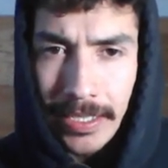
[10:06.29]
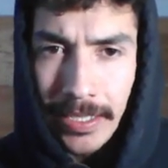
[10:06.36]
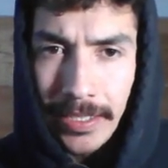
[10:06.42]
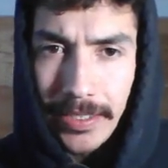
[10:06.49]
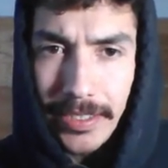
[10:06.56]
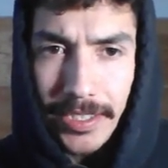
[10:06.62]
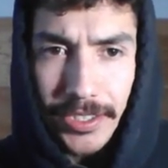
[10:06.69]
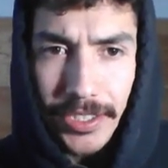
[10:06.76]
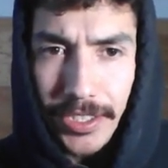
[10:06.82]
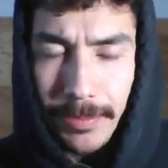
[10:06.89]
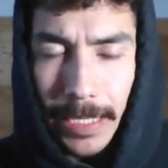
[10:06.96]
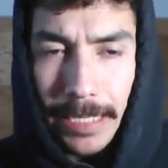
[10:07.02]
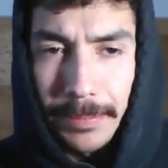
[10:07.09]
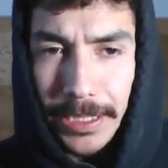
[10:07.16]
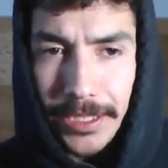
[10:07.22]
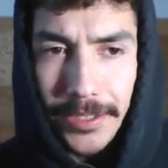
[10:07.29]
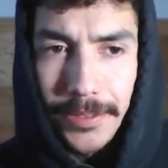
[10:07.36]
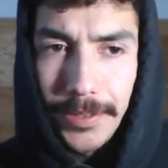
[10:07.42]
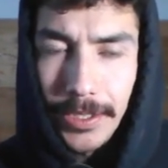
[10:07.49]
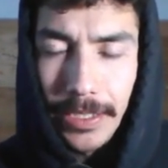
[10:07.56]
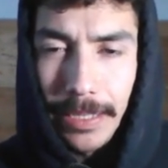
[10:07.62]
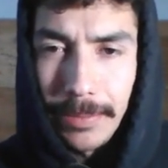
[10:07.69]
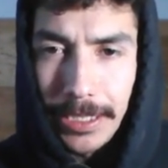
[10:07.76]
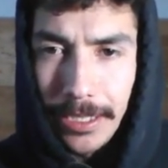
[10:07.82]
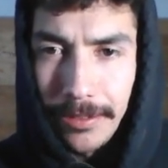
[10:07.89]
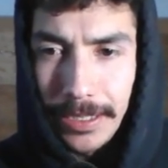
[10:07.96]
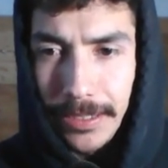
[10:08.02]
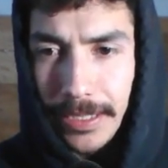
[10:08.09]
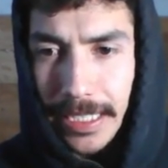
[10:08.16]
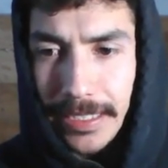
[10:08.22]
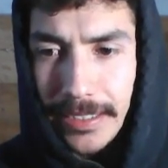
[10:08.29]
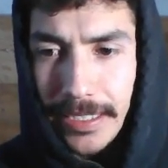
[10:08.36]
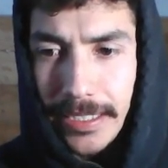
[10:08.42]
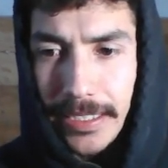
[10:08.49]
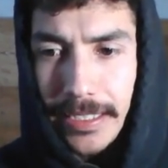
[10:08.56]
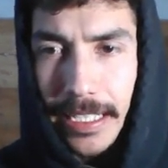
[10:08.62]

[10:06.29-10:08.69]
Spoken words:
This is just my build, so let me know what you guys think.